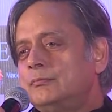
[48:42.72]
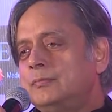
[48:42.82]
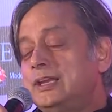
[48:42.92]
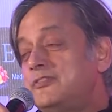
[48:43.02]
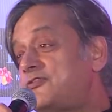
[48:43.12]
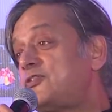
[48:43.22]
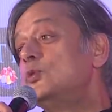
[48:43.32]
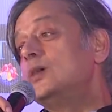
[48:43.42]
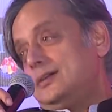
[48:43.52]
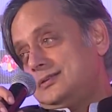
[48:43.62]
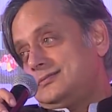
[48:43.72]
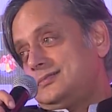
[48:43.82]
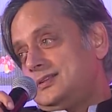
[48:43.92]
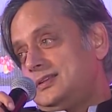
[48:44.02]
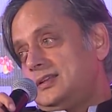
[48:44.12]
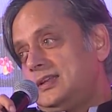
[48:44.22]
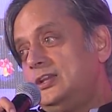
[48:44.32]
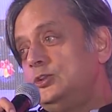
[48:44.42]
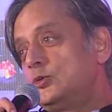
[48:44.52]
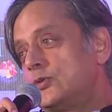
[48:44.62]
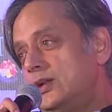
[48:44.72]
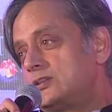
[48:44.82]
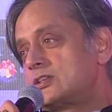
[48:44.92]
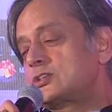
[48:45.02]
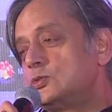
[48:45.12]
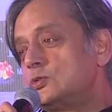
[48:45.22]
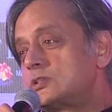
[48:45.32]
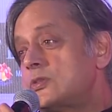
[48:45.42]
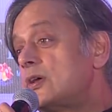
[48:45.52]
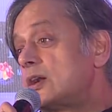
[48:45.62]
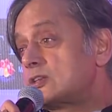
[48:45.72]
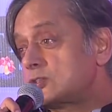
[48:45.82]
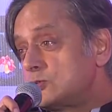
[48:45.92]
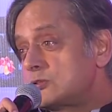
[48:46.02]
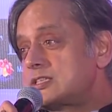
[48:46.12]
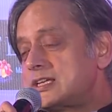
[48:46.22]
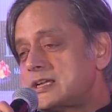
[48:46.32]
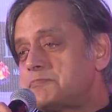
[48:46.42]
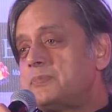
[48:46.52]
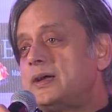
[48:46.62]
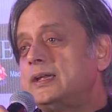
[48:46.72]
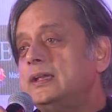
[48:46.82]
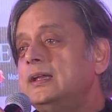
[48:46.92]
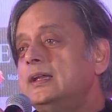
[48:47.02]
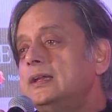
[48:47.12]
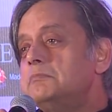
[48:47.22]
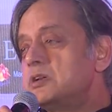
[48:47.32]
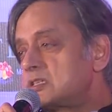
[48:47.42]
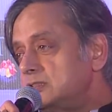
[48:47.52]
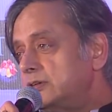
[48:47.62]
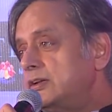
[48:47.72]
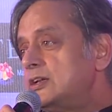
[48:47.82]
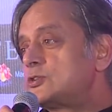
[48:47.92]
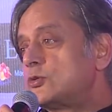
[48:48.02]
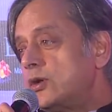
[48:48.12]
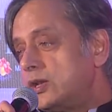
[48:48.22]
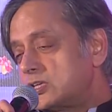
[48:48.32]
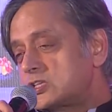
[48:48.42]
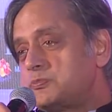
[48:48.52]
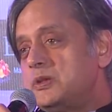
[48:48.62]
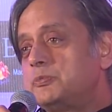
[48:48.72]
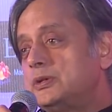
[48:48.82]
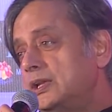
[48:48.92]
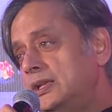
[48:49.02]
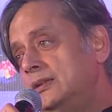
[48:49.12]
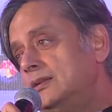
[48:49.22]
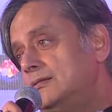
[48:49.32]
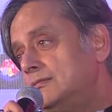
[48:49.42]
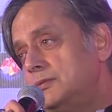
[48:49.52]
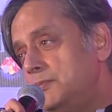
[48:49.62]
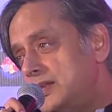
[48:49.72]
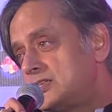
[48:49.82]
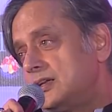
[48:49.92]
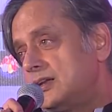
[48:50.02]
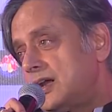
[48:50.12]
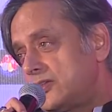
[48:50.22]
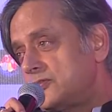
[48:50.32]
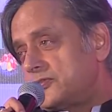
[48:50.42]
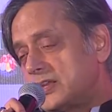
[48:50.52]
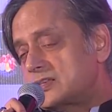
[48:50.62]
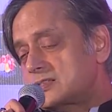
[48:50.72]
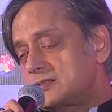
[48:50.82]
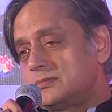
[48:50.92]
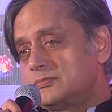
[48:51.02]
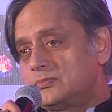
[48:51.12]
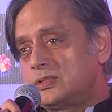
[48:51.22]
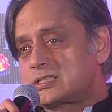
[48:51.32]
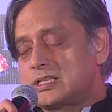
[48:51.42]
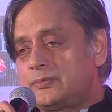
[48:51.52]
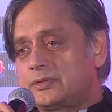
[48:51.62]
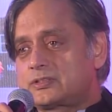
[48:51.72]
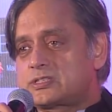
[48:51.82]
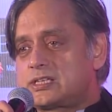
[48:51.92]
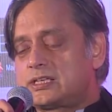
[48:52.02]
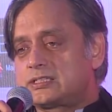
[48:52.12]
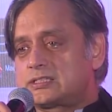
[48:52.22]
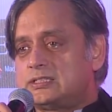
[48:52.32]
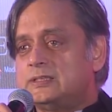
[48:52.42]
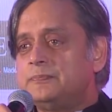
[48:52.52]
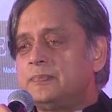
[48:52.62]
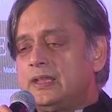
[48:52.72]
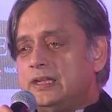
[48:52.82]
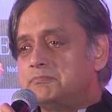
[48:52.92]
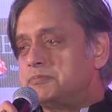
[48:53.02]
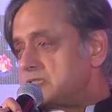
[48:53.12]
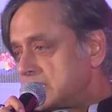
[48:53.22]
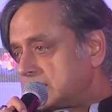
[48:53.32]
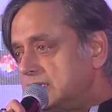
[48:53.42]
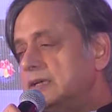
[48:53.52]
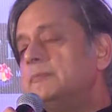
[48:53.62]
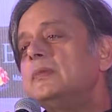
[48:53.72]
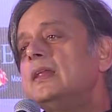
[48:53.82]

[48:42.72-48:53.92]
many fewer Hindu religious schools than there are schools set up by missionaries or religious people in the major other faiths, Islam and Christianity in particular.